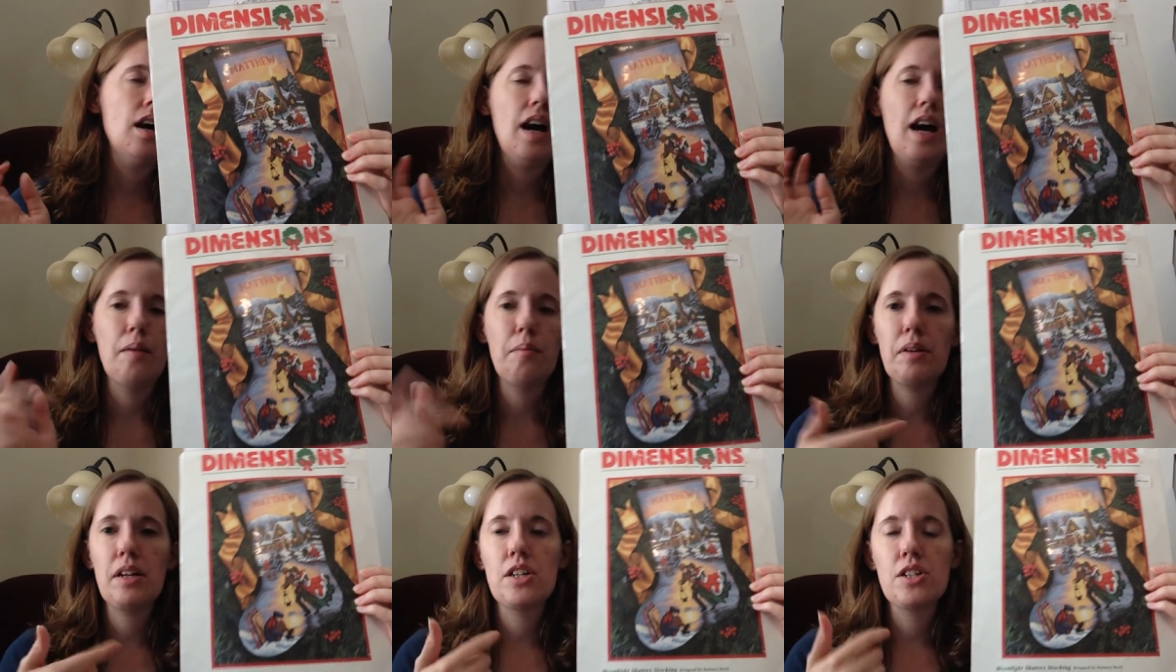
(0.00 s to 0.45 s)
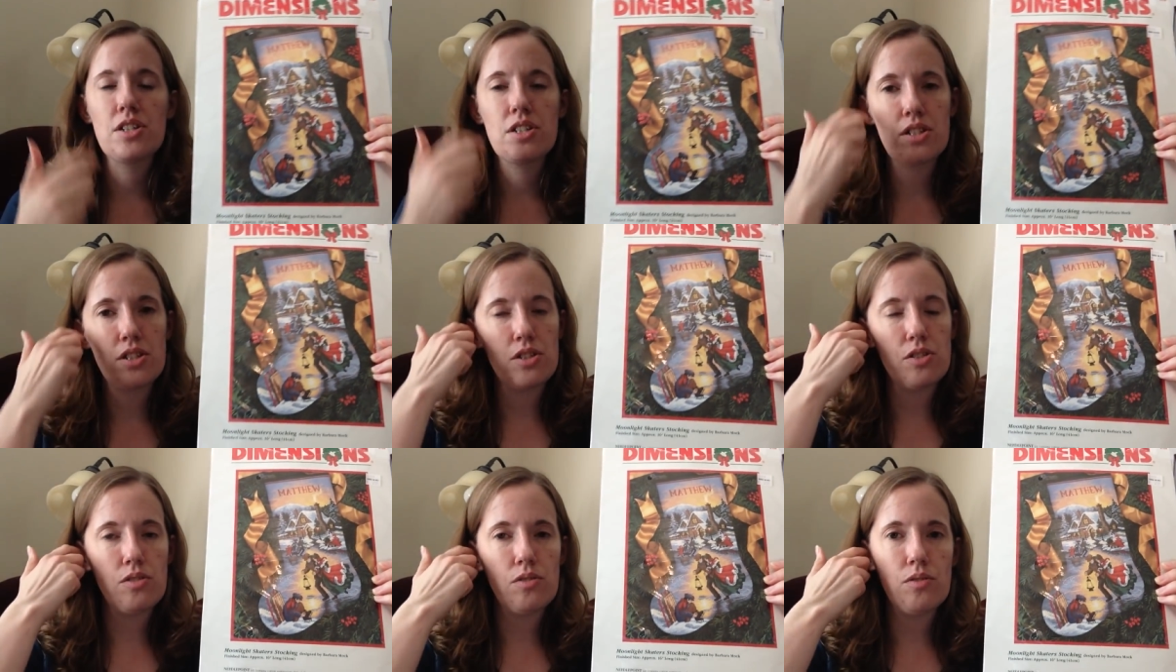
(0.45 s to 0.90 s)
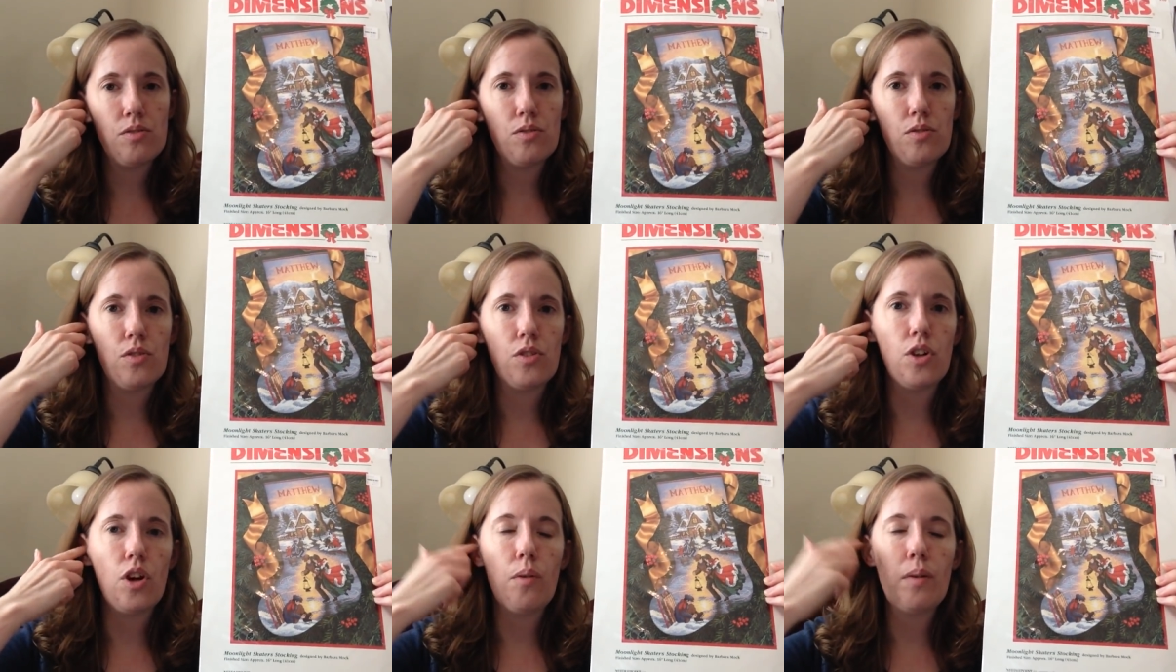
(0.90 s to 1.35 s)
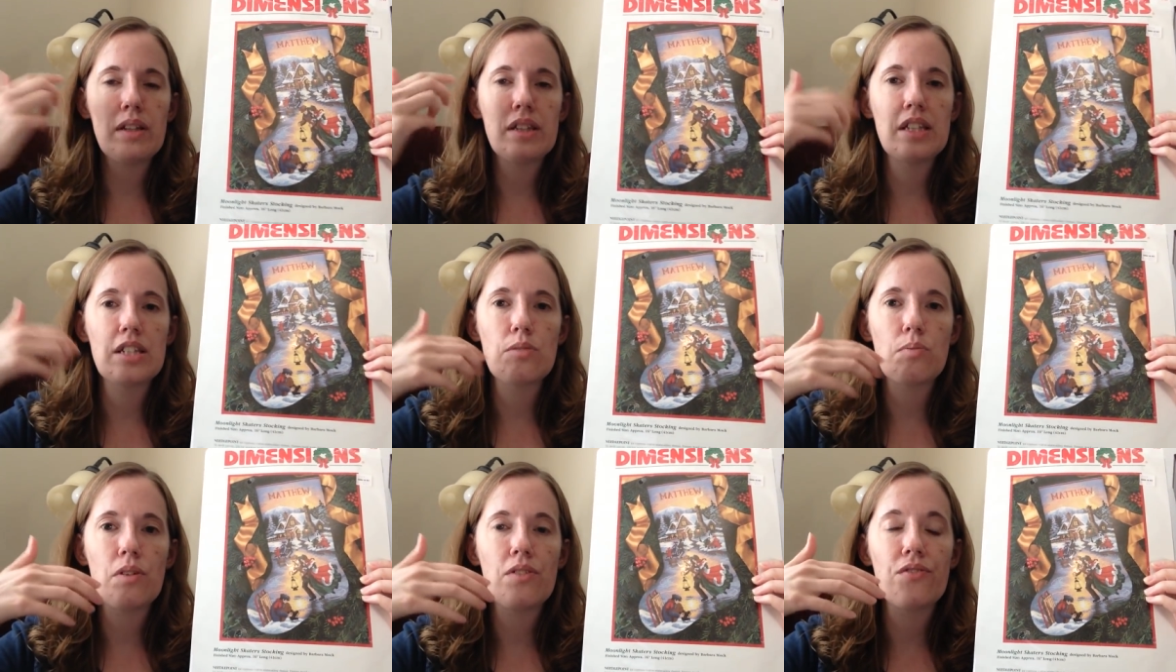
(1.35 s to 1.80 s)
I'm going to just go with
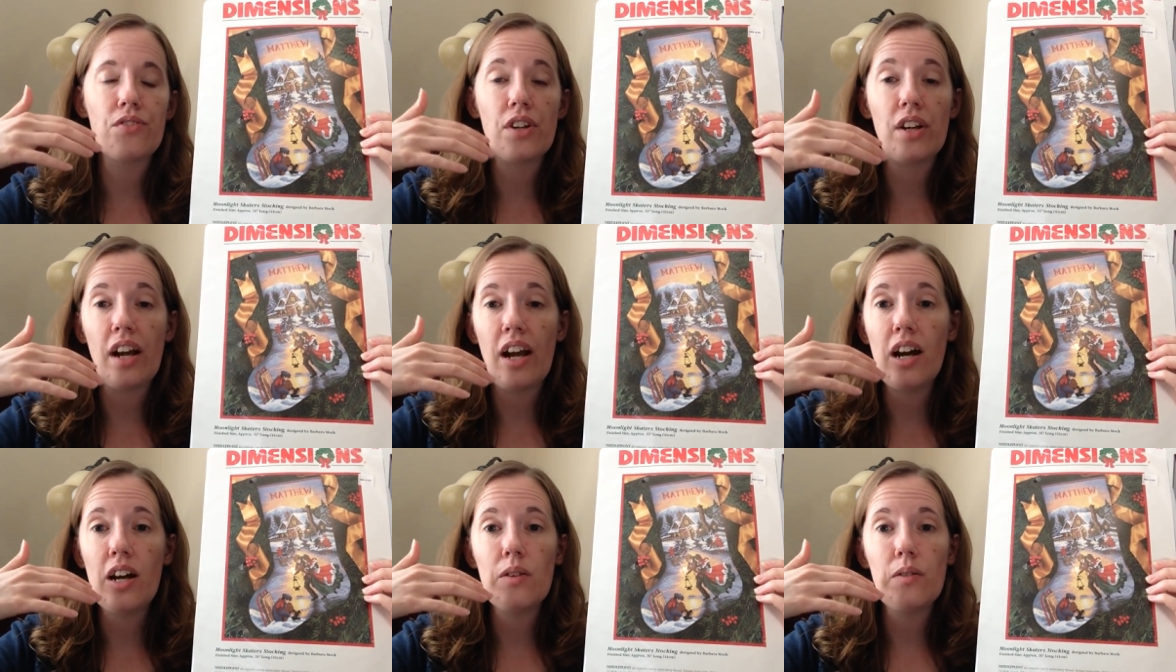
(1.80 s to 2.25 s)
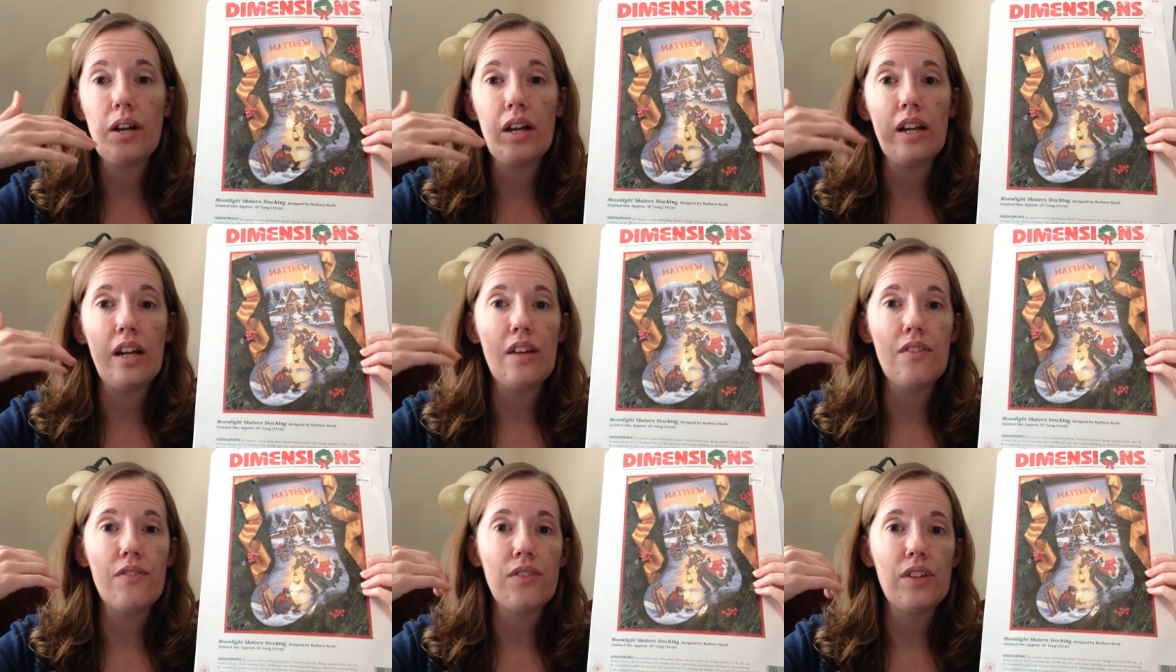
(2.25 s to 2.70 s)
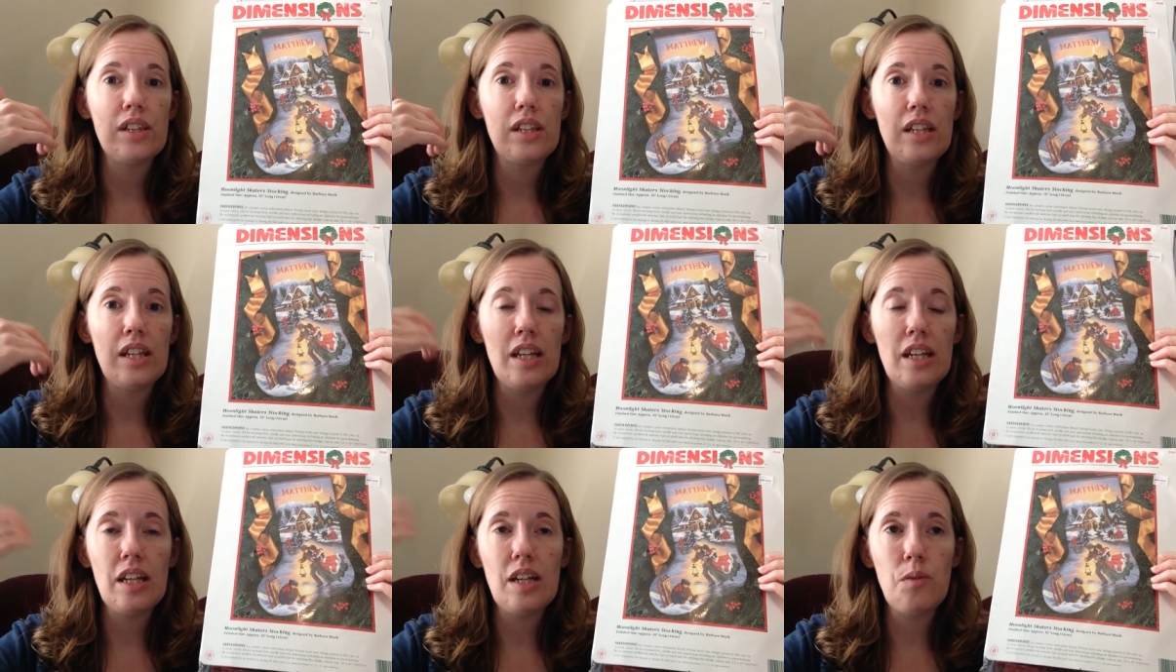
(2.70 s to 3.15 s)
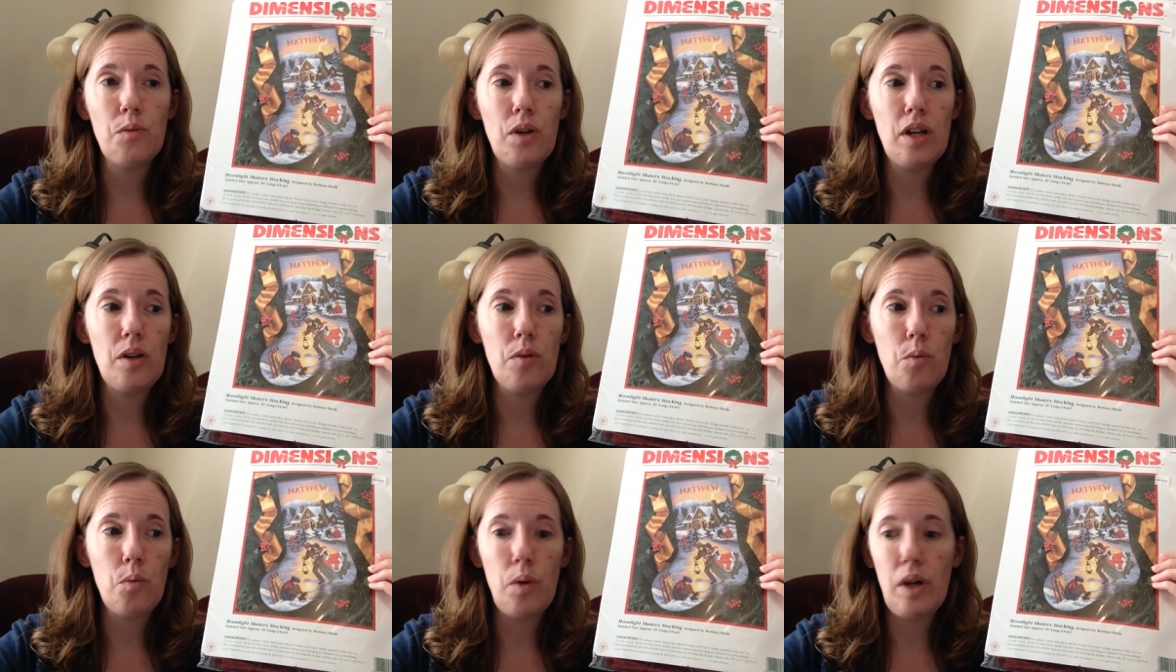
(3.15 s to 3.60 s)
this one for now, and if it the
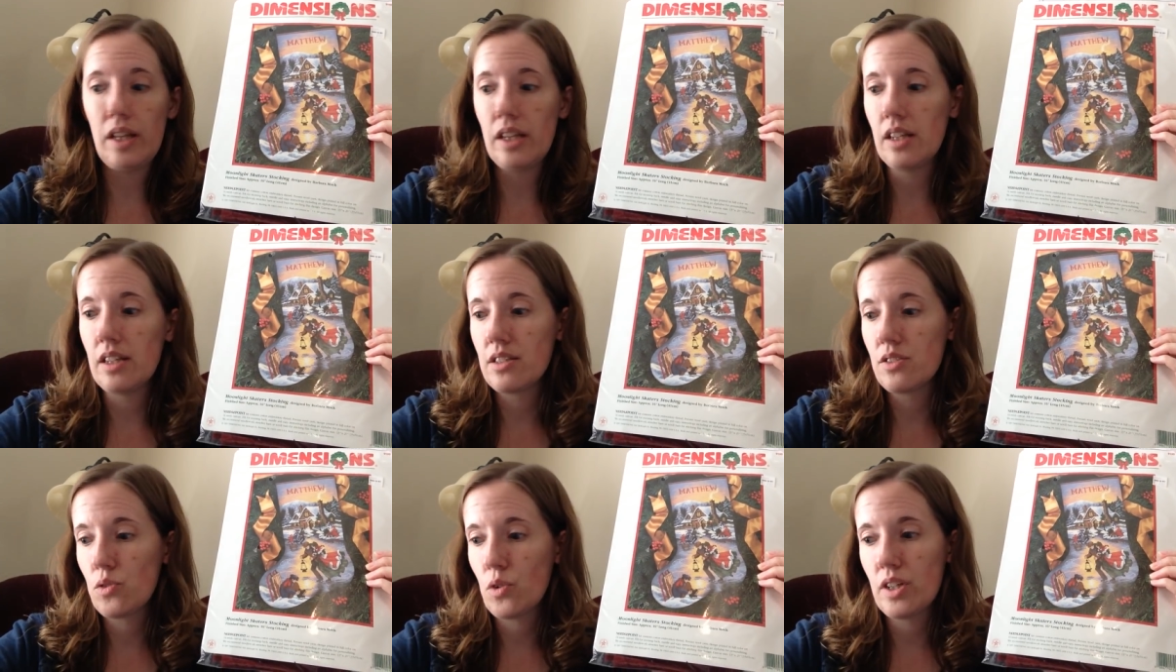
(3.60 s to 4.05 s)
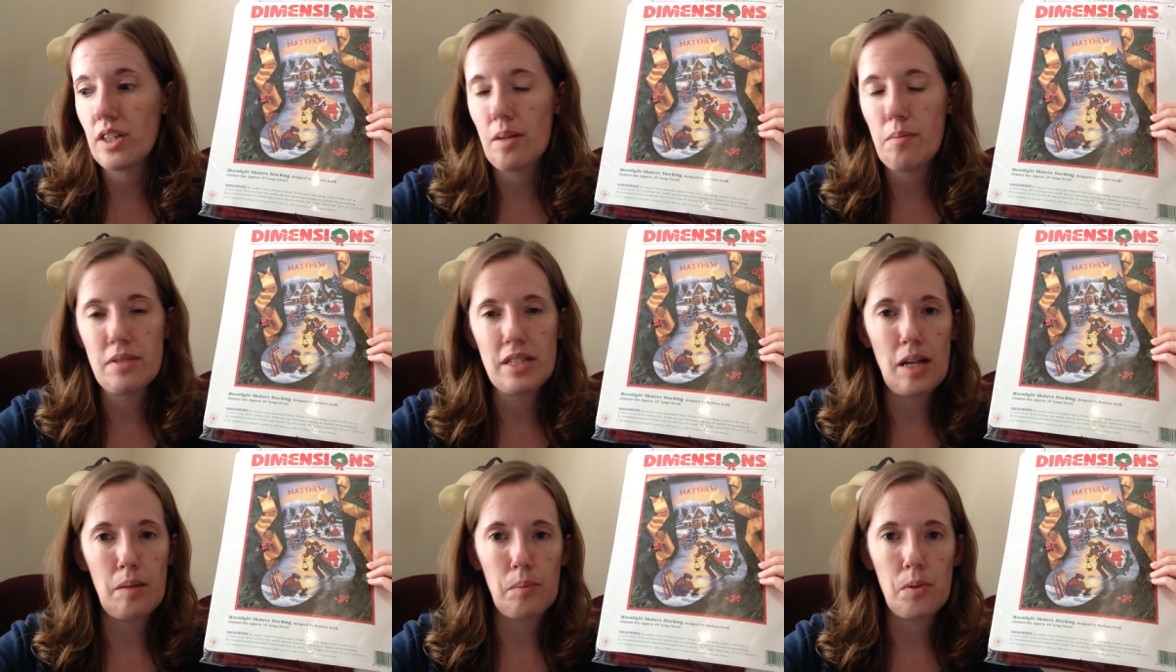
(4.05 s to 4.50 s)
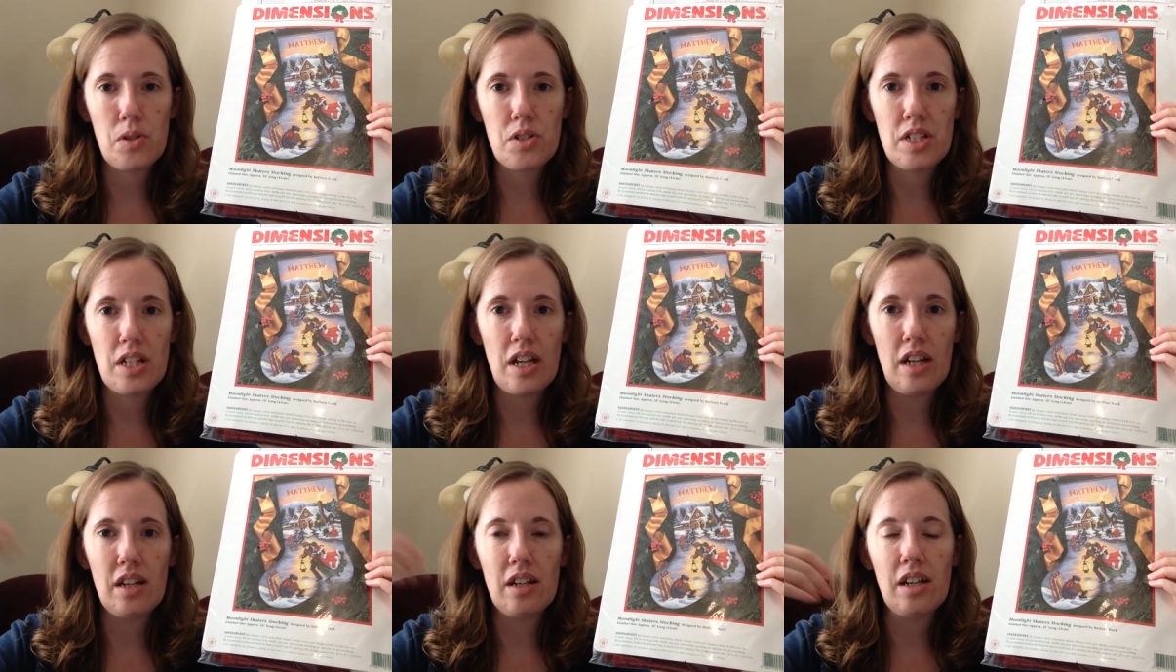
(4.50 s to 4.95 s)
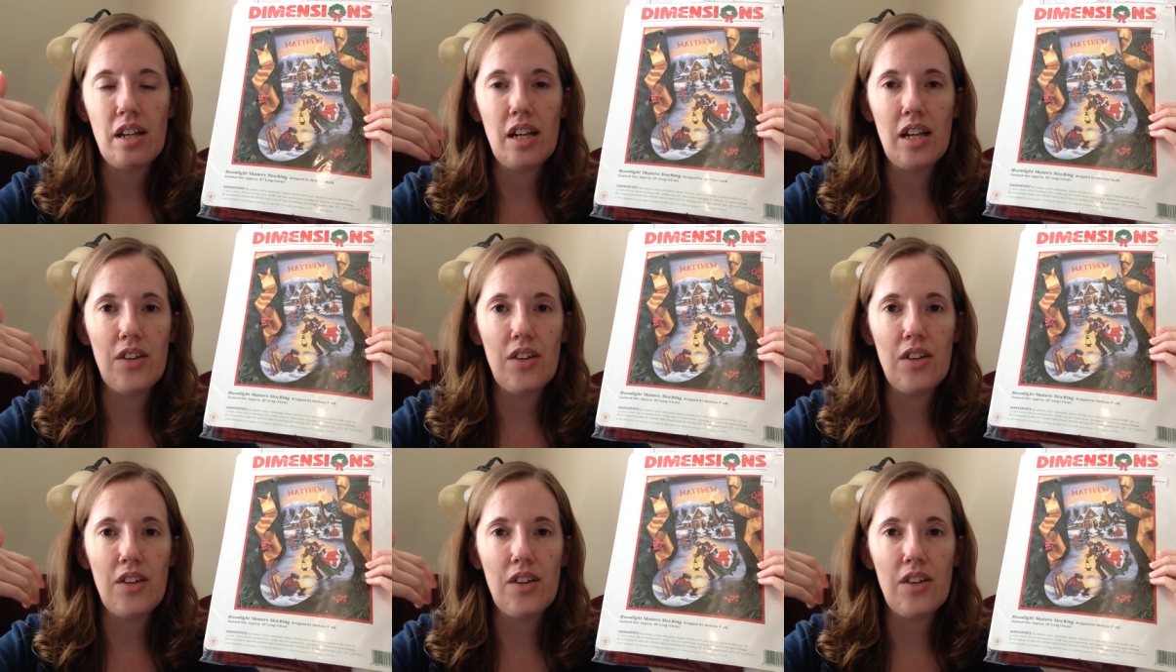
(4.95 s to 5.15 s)
when the storytime sampler's done,